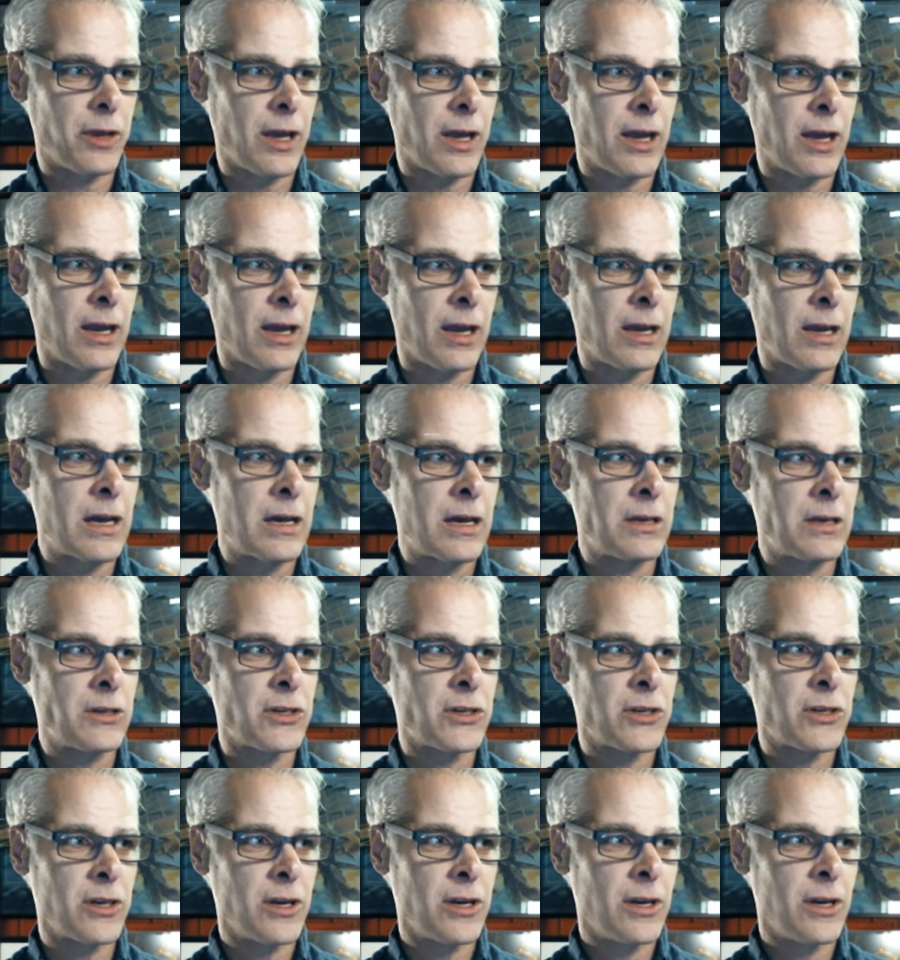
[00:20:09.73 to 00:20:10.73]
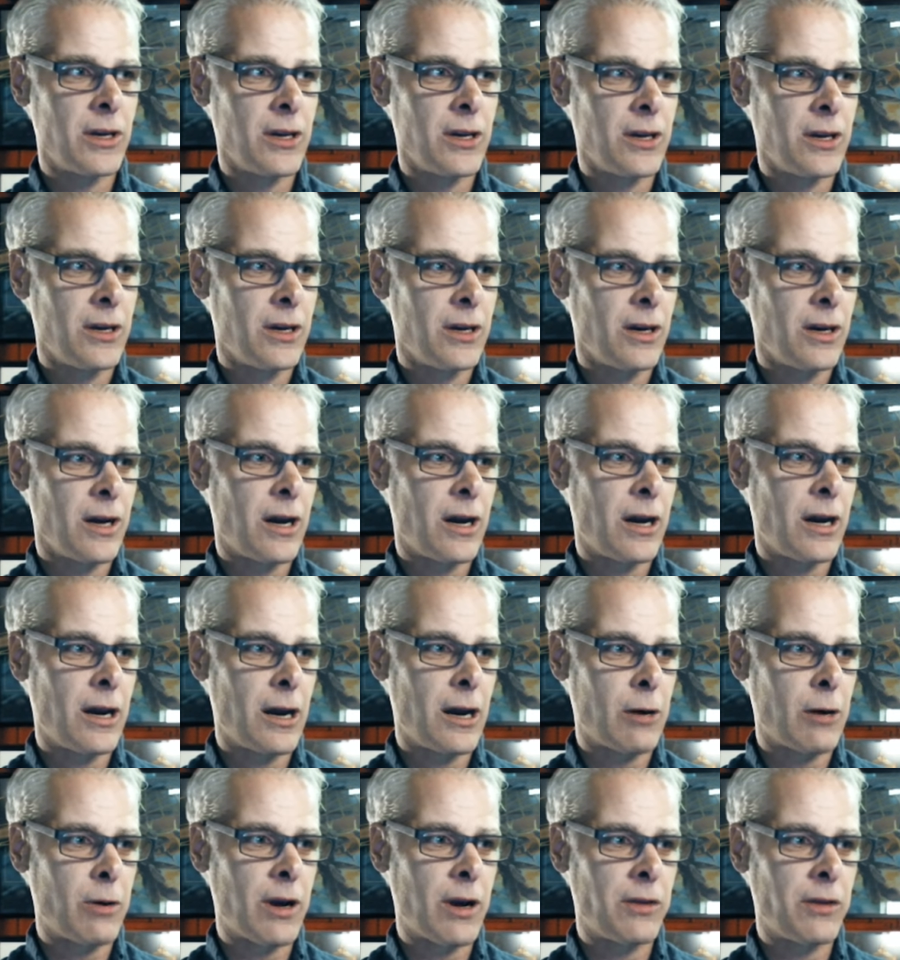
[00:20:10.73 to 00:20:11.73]
And
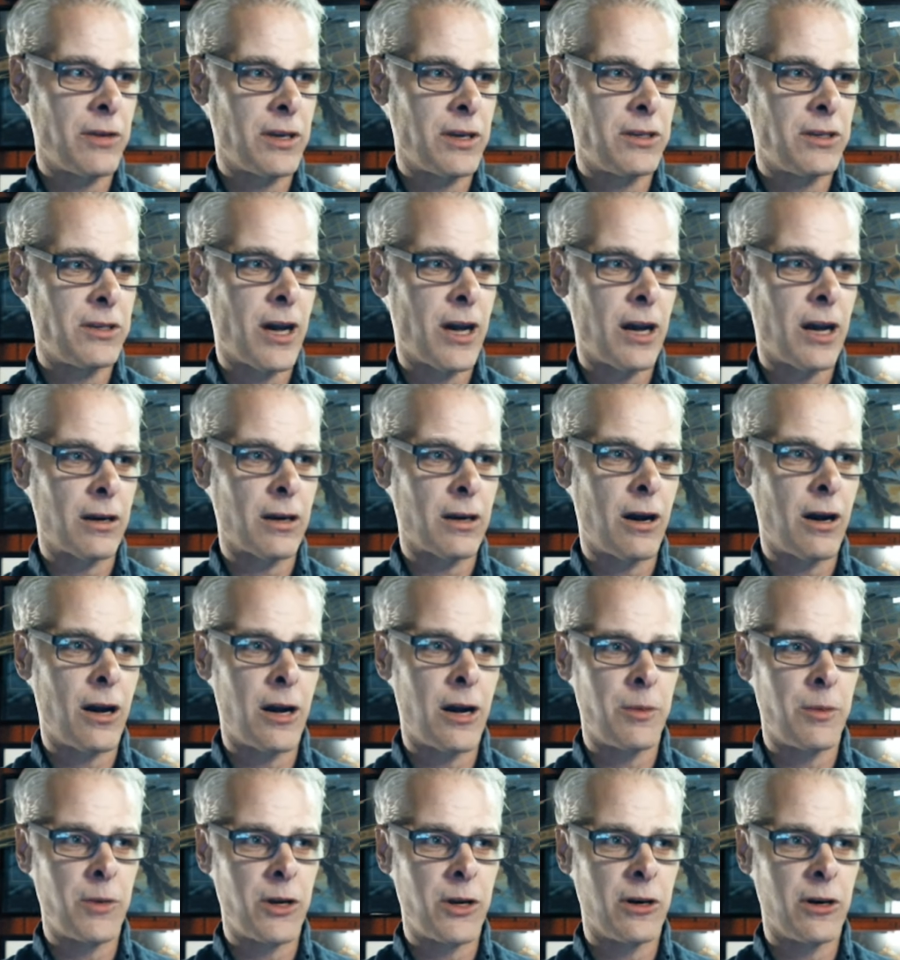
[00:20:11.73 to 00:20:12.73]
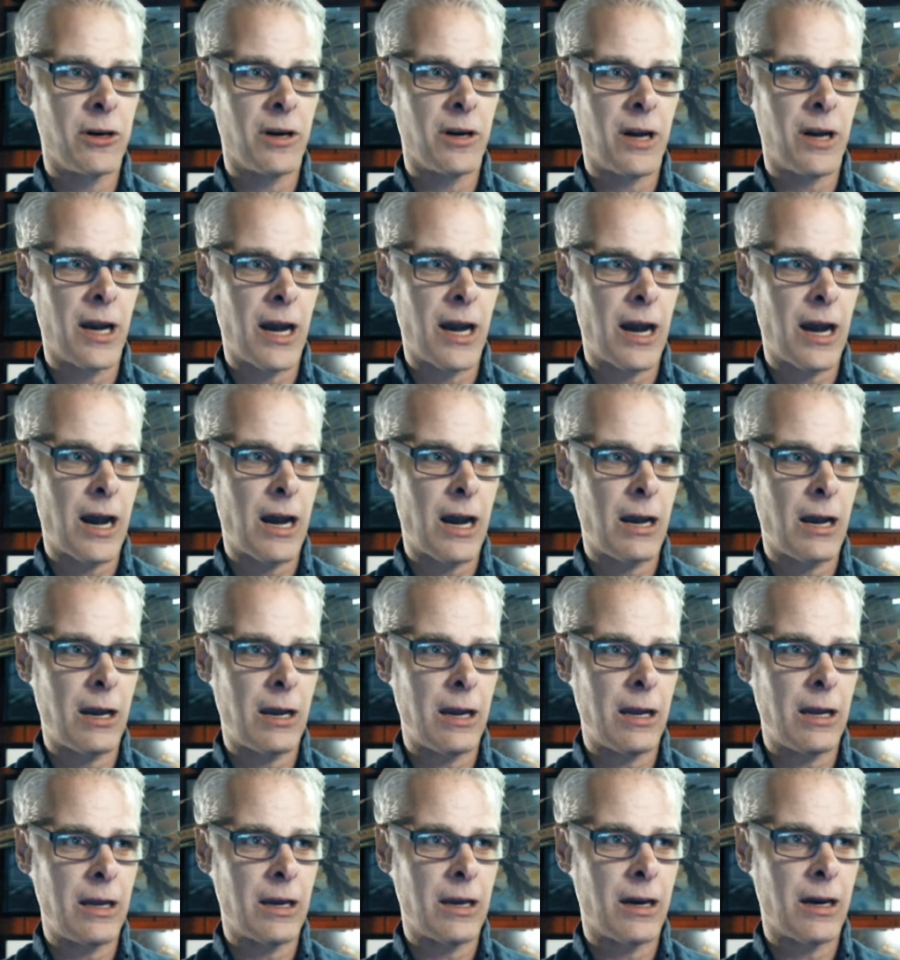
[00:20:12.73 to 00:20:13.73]
around the dot-com era,
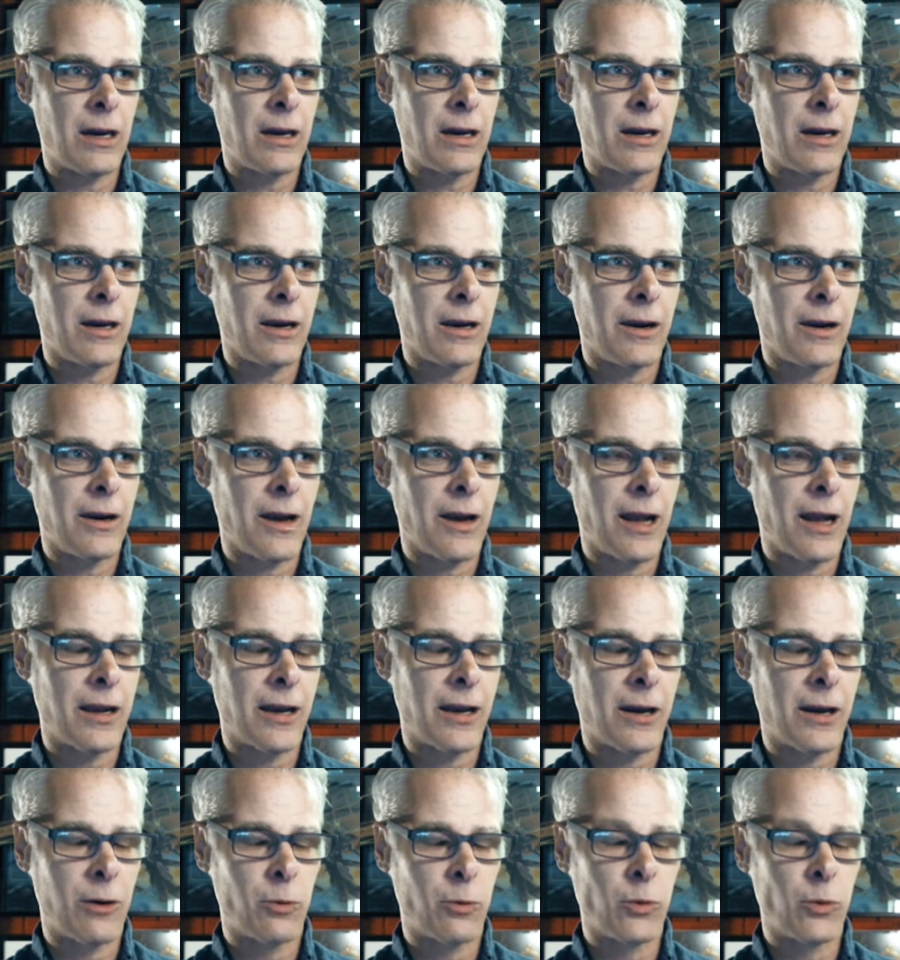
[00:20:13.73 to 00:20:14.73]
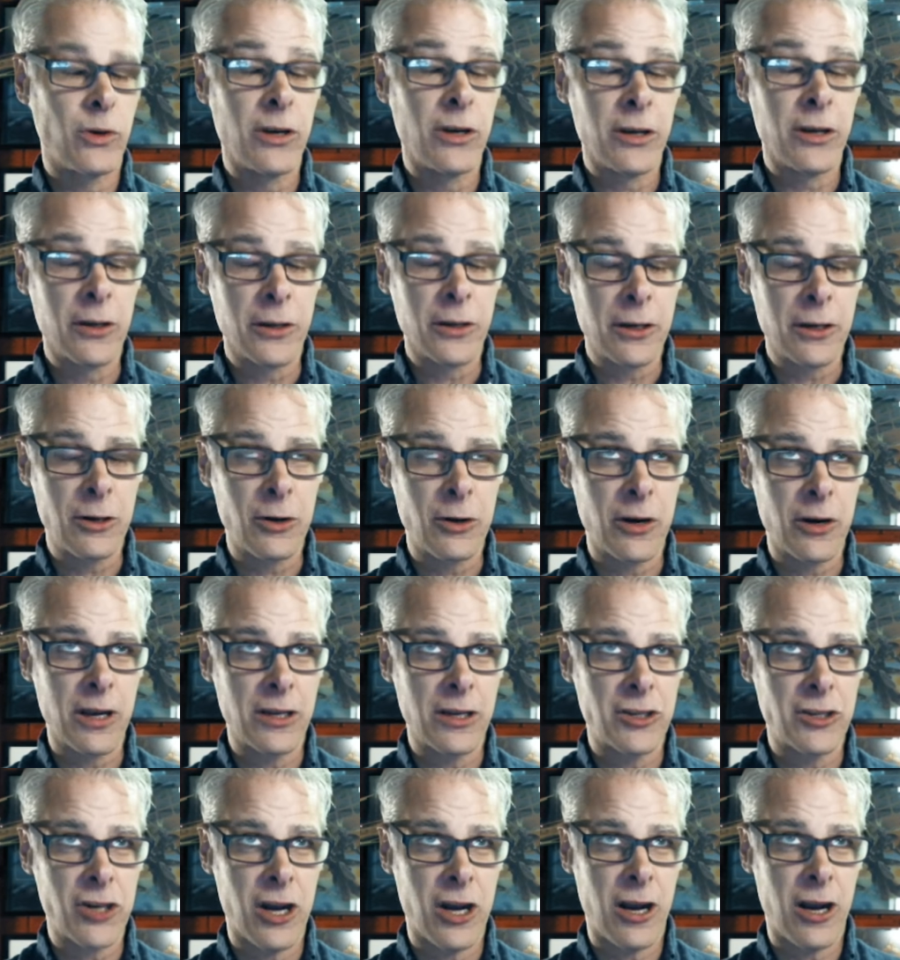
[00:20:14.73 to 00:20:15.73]
I got a really
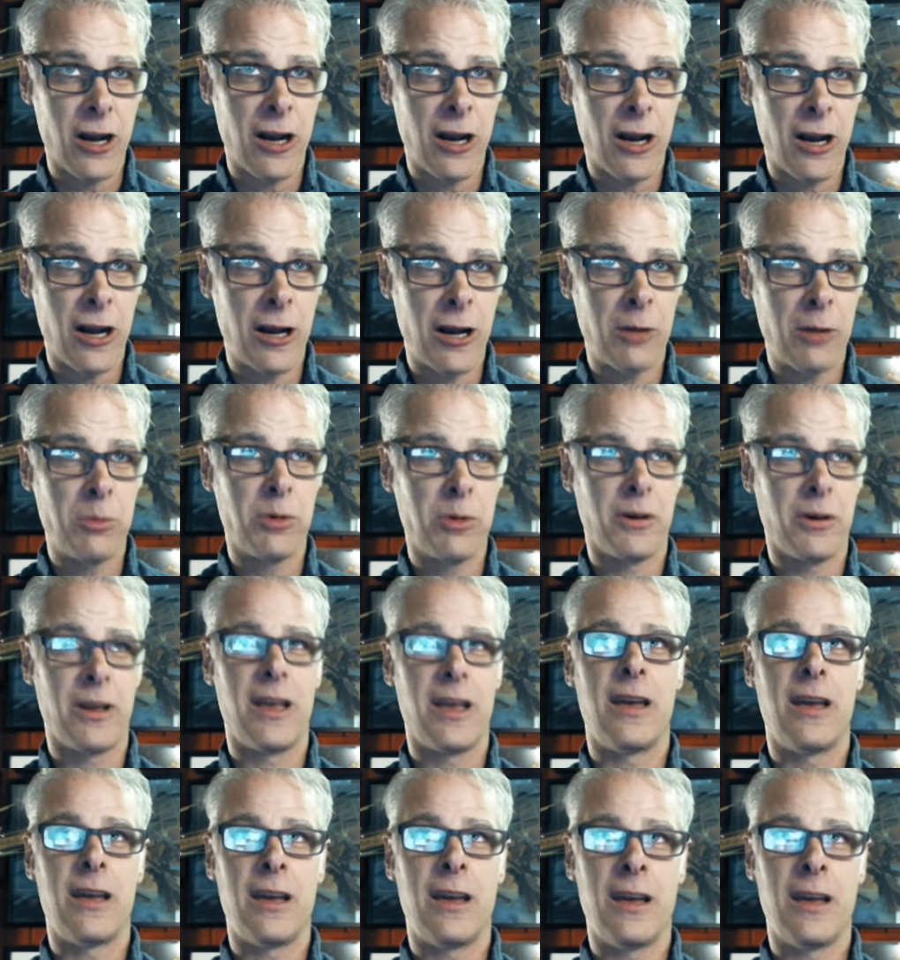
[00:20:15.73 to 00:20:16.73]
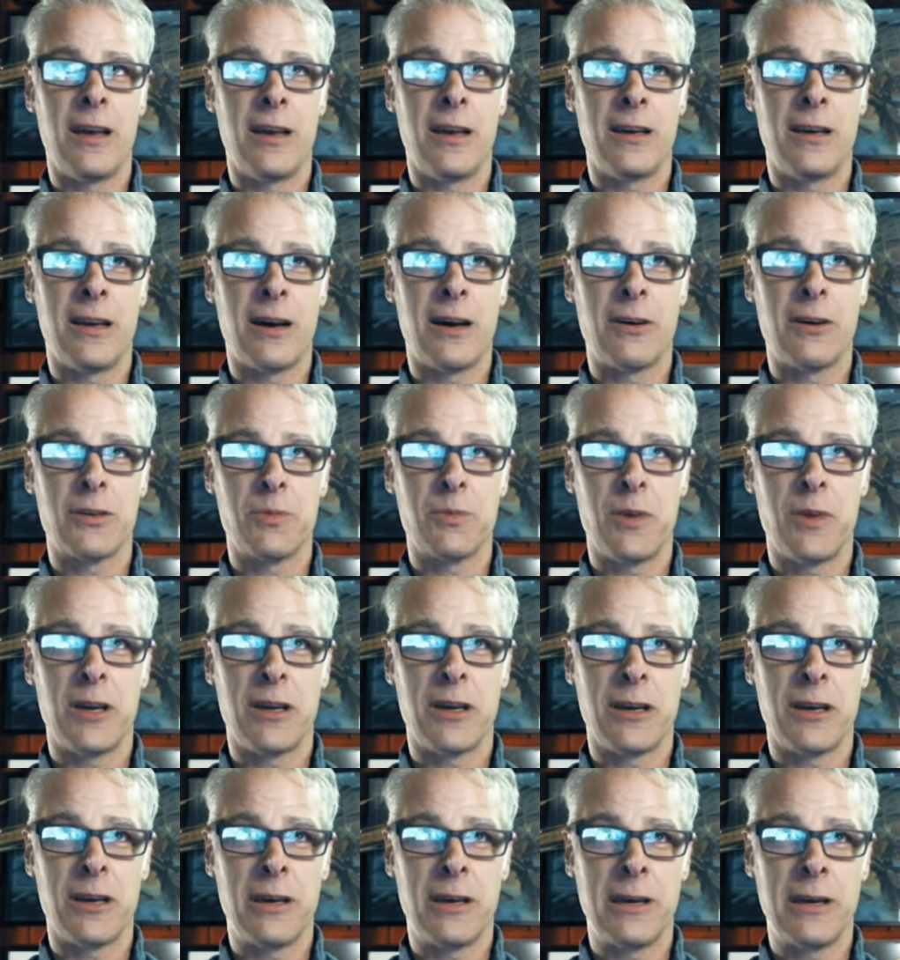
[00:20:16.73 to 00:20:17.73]
great job, and I was
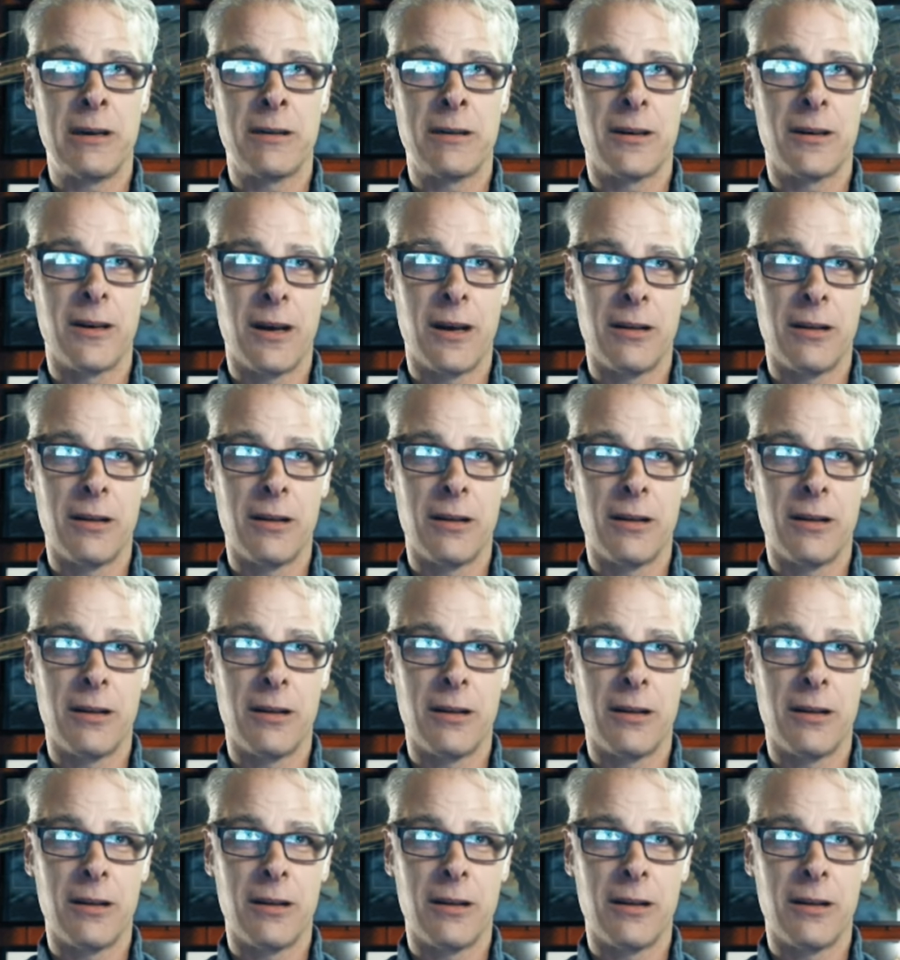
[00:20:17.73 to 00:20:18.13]
making